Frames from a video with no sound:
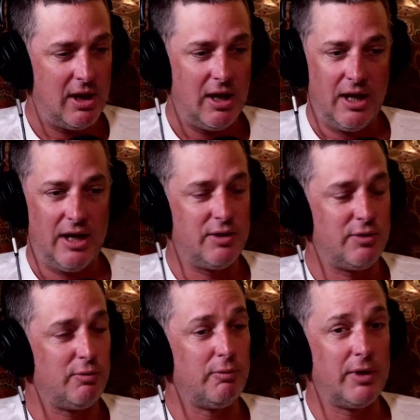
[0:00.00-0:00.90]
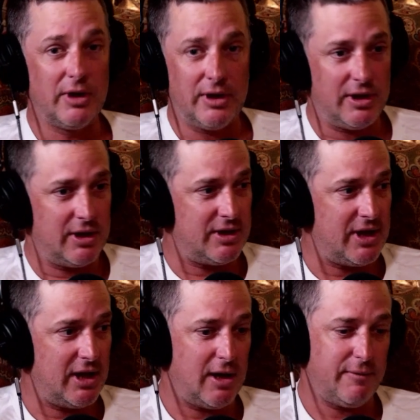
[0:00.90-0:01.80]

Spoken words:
is really going to take off.